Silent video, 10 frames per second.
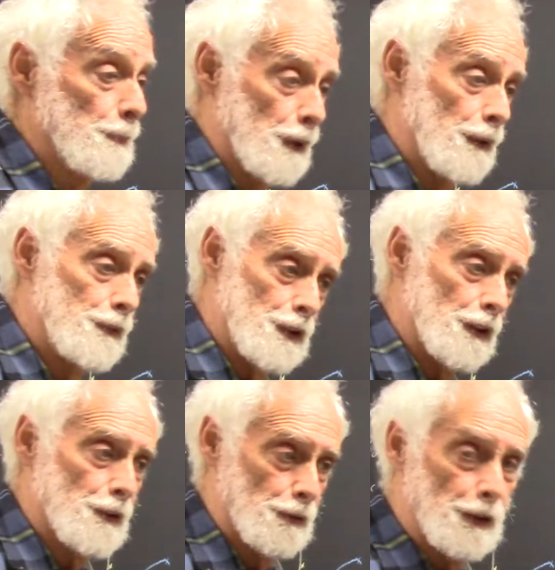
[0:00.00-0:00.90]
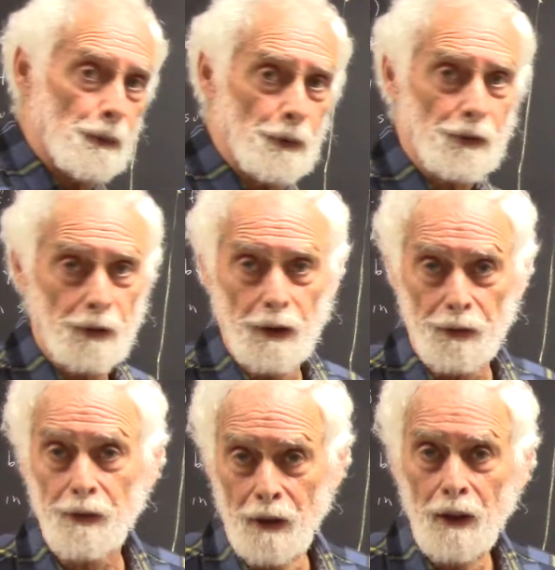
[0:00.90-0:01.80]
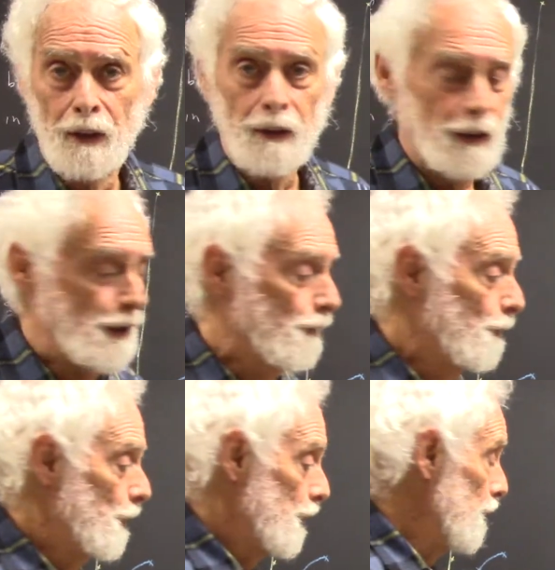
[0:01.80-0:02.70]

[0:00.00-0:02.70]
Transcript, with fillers: but I've checked their numbers against everybody